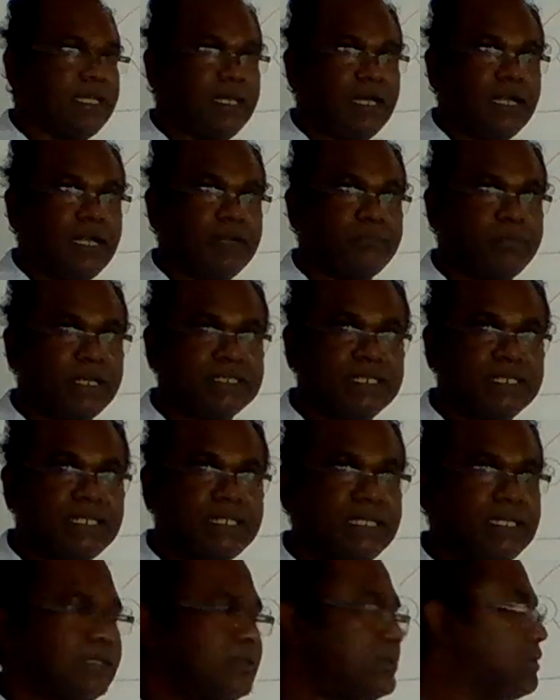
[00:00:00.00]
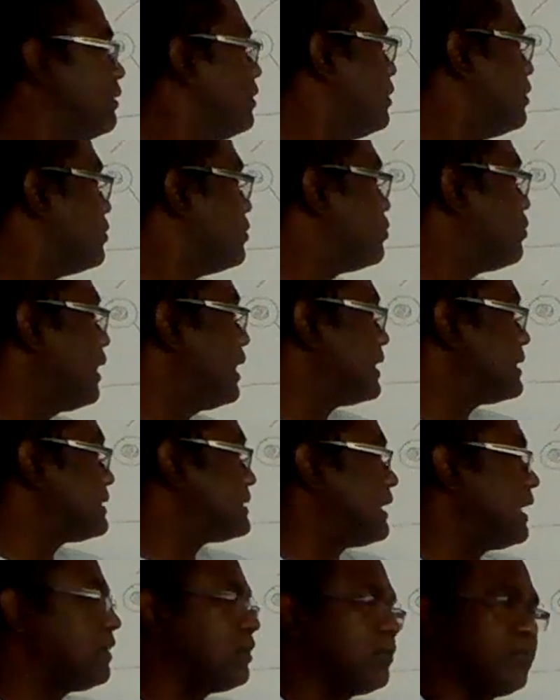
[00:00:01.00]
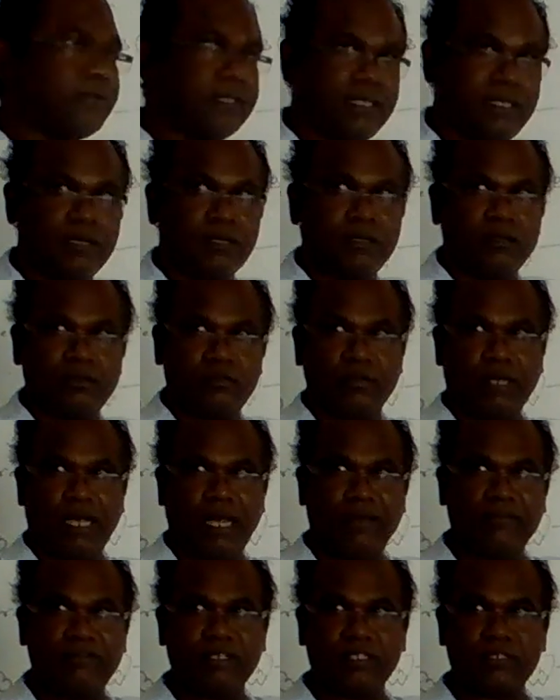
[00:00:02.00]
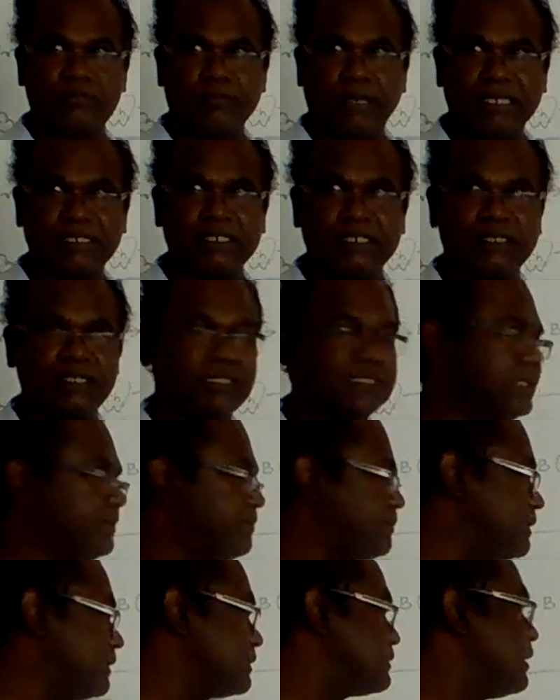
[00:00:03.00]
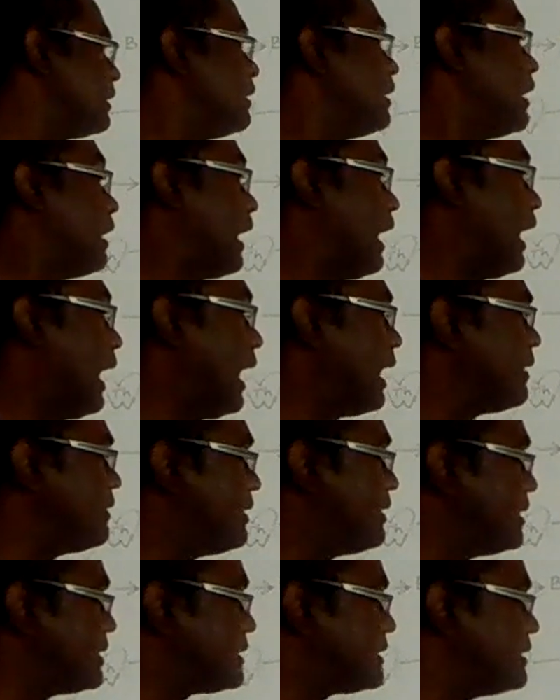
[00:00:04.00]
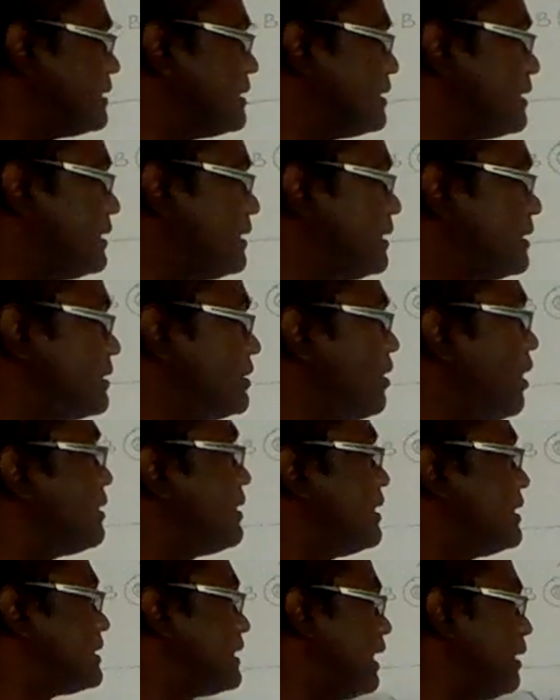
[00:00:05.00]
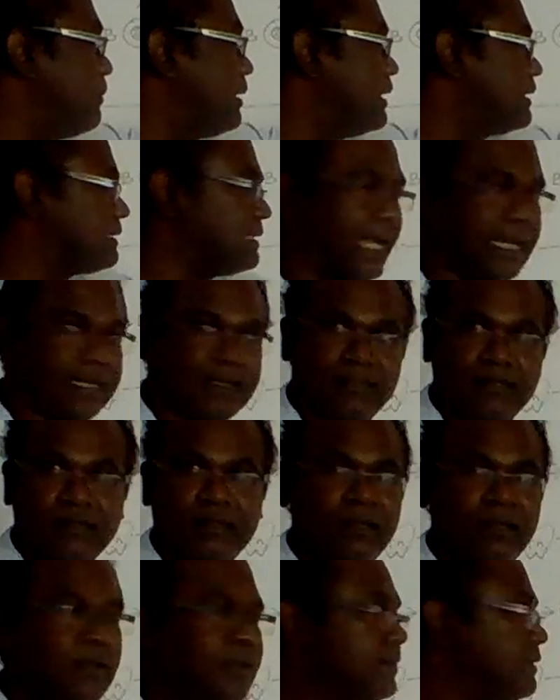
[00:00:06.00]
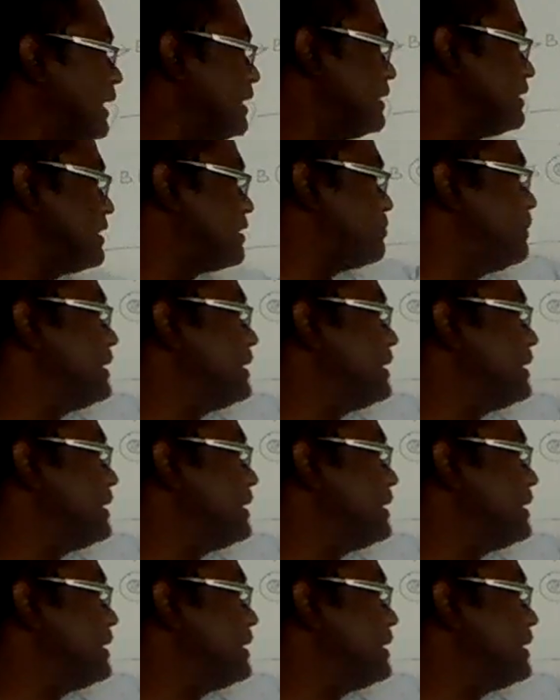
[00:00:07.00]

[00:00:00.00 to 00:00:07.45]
and presenting to understand over here to have this matching receptors, and this is not the same as that, then this B